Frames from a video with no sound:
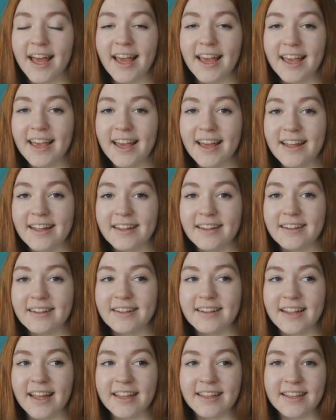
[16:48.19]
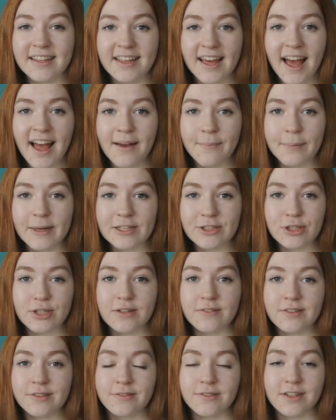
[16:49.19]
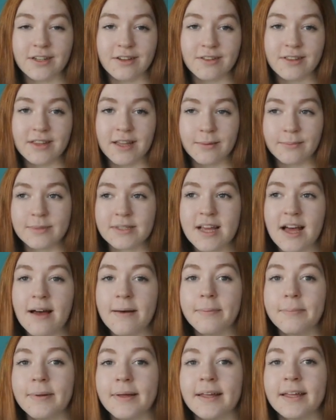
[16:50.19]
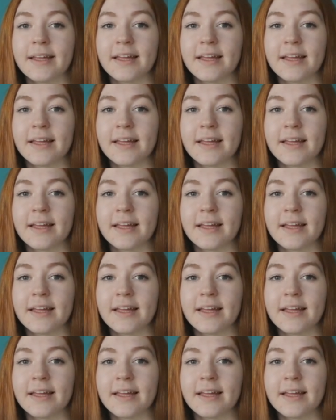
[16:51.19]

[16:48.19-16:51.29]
And yeah, make sure to give this video a thumbs up,